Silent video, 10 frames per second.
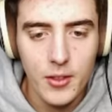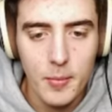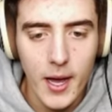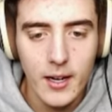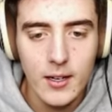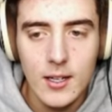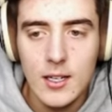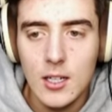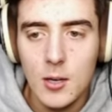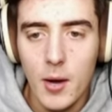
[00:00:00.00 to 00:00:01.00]
bat.
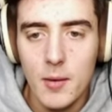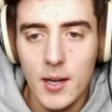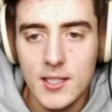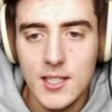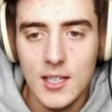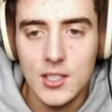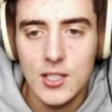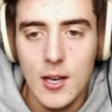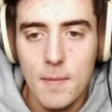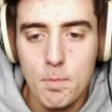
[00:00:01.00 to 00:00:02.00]
Come on, muskets.
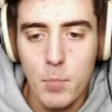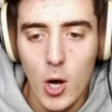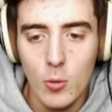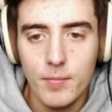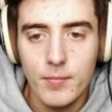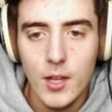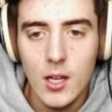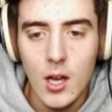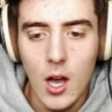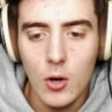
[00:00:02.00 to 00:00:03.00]
Boom.
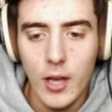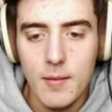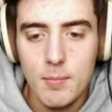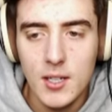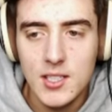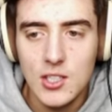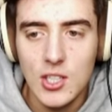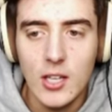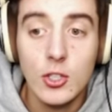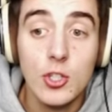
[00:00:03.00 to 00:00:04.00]
Okay, muskets,
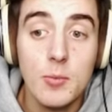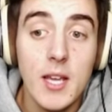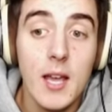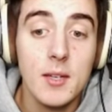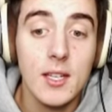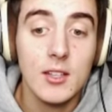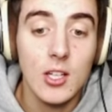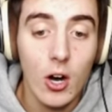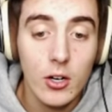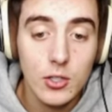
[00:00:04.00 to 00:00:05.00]
you should be aiming at the
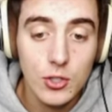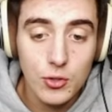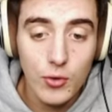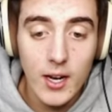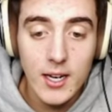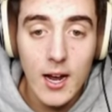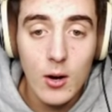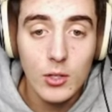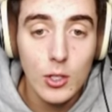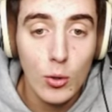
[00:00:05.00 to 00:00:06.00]
archers right
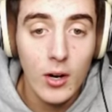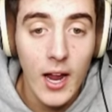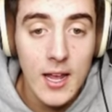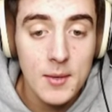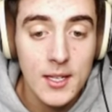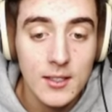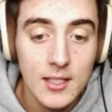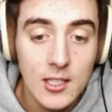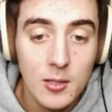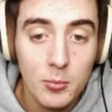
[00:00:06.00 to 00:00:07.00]
now. You were aiming at the
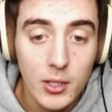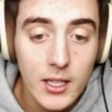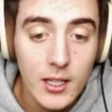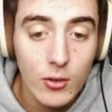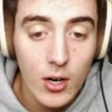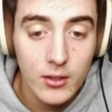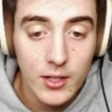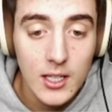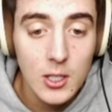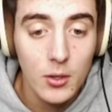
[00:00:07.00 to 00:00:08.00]
completely wrong
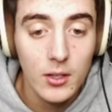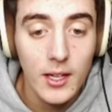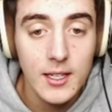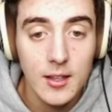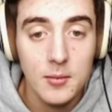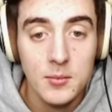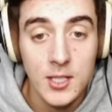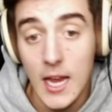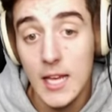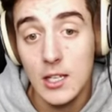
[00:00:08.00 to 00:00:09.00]
thing. You were letting them
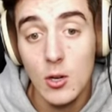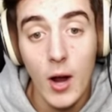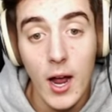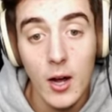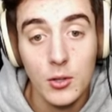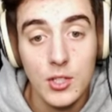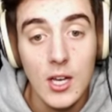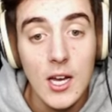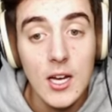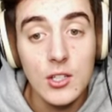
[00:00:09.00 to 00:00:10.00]
take you out
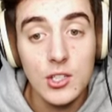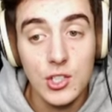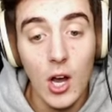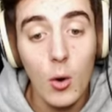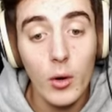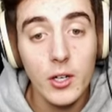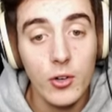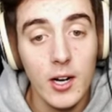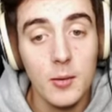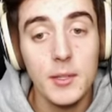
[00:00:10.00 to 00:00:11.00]
so
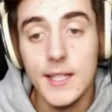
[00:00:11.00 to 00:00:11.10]
incredibly